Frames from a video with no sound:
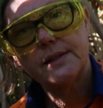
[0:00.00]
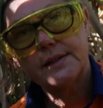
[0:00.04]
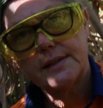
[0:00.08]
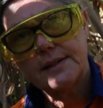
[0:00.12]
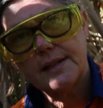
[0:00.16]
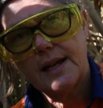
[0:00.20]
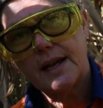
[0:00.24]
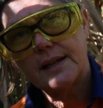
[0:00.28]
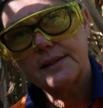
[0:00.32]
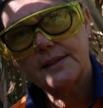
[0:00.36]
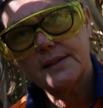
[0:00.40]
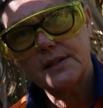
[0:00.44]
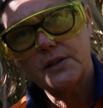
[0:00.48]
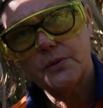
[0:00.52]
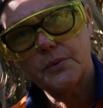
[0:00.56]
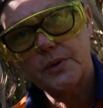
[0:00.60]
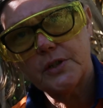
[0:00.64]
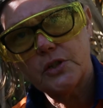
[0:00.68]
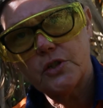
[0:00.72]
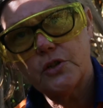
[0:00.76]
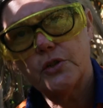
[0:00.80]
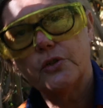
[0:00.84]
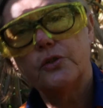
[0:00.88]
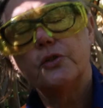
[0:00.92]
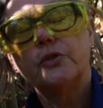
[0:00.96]
starts to
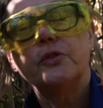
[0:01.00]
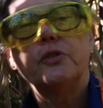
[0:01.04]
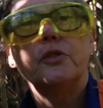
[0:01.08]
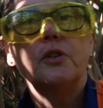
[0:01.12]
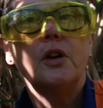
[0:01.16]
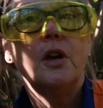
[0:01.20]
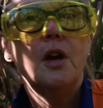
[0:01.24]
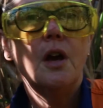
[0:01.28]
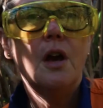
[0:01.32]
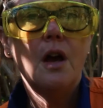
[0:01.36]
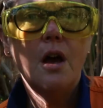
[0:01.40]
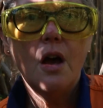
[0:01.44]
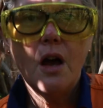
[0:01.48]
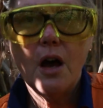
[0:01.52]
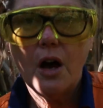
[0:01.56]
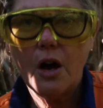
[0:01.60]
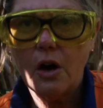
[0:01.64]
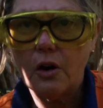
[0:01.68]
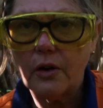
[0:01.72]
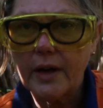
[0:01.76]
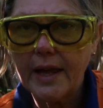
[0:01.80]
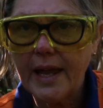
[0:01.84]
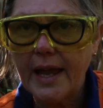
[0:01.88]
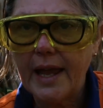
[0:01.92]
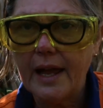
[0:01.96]
return.
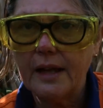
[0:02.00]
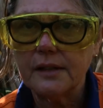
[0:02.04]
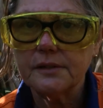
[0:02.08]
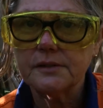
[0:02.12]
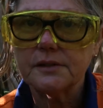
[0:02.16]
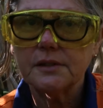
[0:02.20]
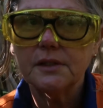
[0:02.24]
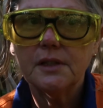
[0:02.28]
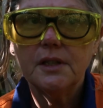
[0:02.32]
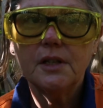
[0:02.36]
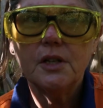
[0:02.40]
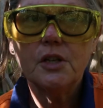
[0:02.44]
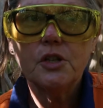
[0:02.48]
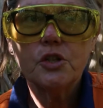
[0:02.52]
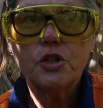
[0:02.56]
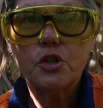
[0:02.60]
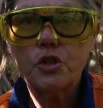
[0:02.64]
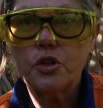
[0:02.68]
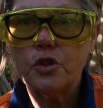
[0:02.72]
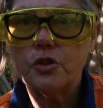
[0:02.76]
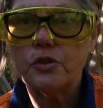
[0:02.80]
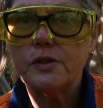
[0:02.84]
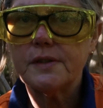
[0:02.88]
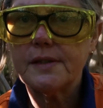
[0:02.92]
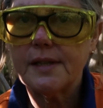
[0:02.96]
I'll count
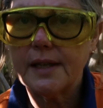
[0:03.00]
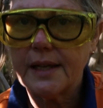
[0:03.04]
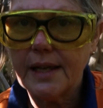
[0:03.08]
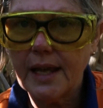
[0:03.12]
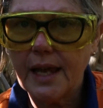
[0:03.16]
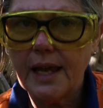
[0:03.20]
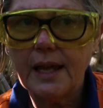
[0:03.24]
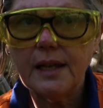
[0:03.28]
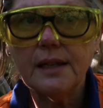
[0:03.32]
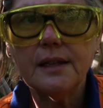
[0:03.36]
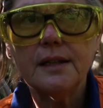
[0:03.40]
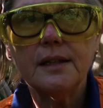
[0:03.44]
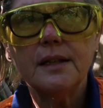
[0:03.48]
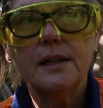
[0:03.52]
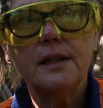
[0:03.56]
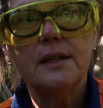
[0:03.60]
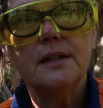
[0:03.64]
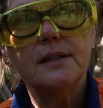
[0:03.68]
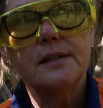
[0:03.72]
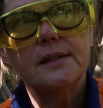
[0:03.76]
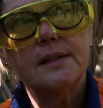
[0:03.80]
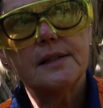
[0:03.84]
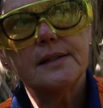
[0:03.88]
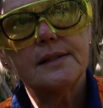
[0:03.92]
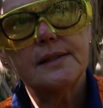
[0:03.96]
shoots again
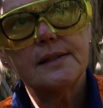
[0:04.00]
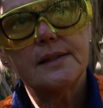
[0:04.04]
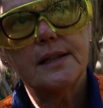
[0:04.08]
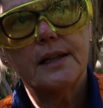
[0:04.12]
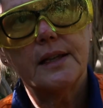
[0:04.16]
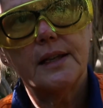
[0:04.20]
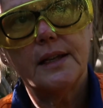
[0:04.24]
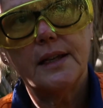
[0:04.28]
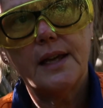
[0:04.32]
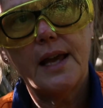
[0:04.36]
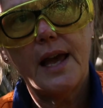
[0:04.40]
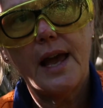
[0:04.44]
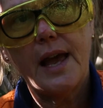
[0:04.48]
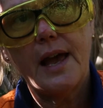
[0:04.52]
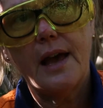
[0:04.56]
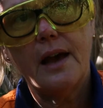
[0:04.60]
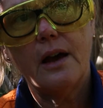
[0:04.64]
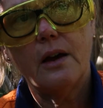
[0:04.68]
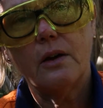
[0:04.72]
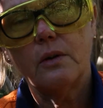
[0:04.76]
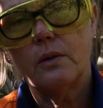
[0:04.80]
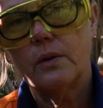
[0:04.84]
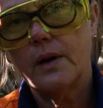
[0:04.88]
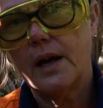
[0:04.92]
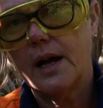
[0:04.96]
to see
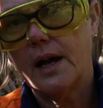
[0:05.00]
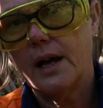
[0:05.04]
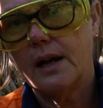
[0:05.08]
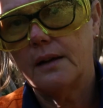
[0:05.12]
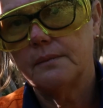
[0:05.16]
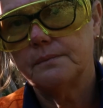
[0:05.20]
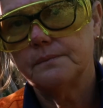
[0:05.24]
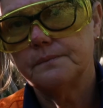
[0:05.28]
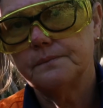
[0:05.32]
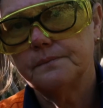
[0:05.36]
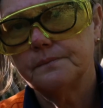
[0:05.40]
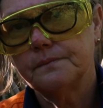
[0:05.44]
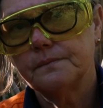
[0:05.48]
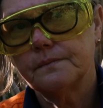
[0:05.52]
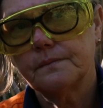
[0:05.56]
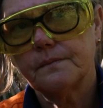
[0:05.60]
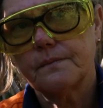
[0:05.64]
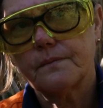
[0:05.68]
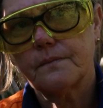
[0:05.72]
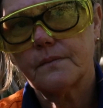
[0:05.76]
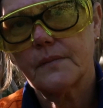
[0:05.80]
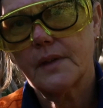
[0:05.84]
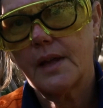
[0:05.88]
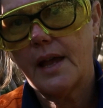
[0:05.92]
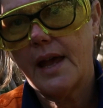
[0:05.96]
how
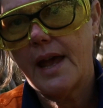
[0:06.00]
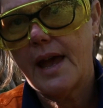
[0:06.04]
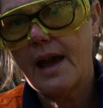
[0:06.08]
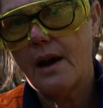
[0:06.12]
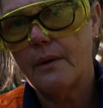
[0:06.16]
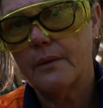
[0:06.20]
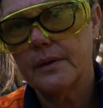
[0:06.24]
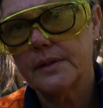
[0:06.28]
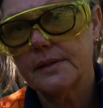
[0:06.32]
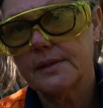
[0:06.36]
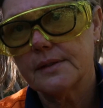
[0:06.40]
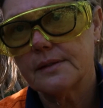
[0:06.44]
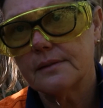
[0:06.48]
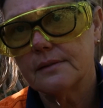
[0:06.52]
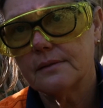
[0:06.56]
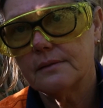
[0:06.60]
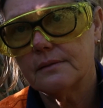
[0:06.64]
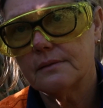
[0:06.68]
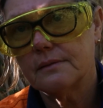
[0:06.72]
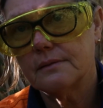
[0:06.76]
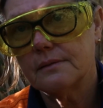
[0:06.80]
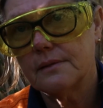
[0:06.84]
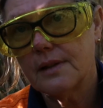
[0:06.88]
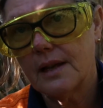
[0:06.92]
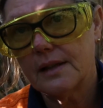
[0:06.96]

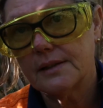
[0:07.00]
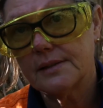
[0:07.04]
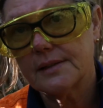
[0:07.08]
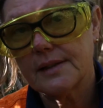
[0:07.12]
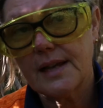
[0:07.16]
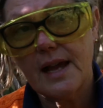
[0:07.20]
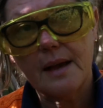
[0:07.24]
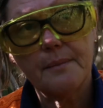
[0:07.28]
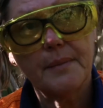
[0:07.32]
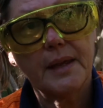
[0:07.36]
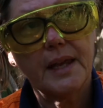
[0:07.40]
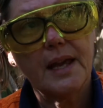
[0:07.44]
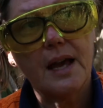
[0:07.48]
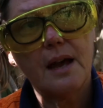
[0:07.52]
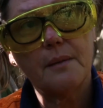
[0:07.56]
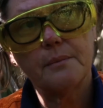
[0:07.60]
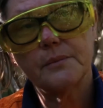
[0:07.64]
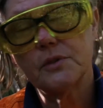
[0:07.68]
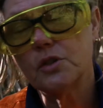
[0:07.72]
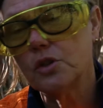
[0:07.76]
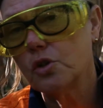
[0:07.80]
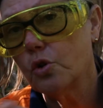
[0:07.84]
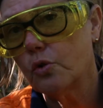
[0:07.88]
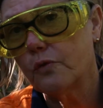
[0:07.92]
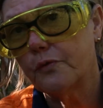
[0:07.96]
it's coming up.
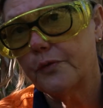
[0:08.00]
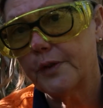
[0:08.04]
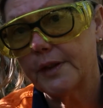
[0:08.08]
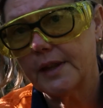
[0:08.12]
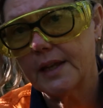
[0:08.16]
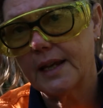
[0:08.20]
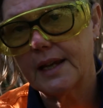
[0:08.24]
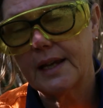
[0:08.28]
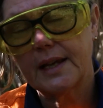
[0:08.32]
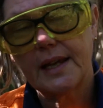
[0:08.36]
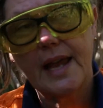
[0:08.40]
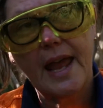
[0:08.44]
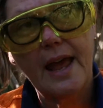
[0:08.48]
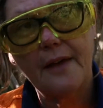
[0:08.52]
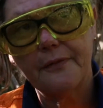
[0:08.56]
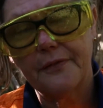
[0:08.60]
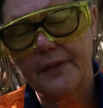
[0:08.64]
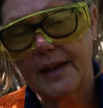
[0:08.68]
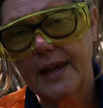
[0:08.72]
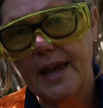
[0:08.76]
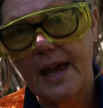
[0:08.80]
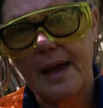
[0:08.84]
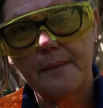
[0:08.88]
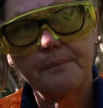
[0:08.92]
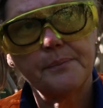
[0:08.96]
Look for count
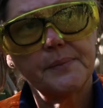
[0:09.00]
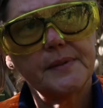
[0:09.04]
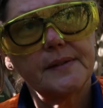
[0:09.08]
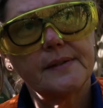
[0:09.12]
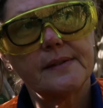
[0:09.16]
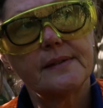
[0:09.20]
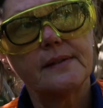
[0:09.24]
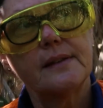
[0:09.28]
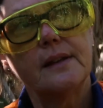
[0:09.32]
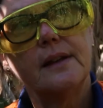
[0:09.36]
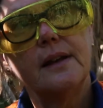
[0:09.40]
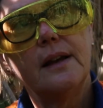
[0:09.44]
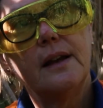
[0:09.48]
the gaps,